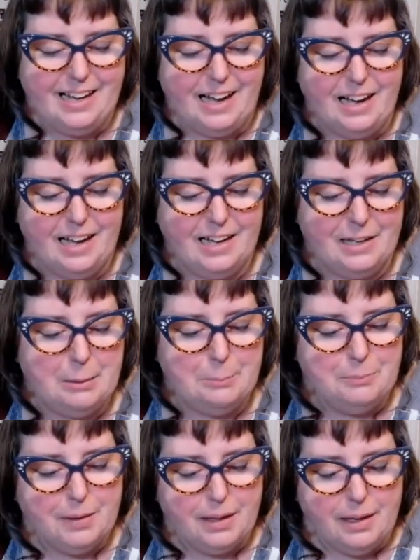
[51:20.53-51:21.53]
I
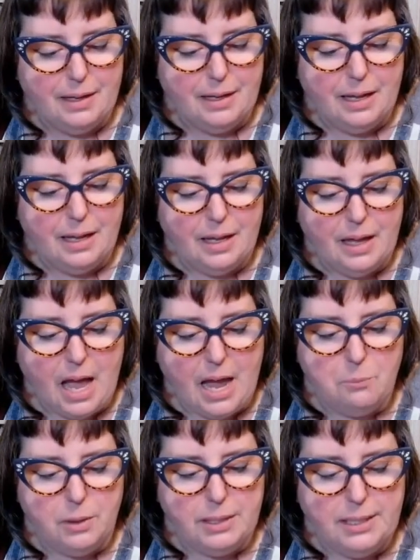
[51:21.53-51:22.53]

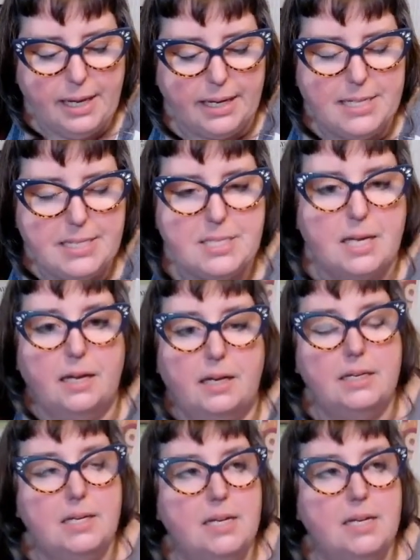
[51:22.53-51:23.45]
really like, it's a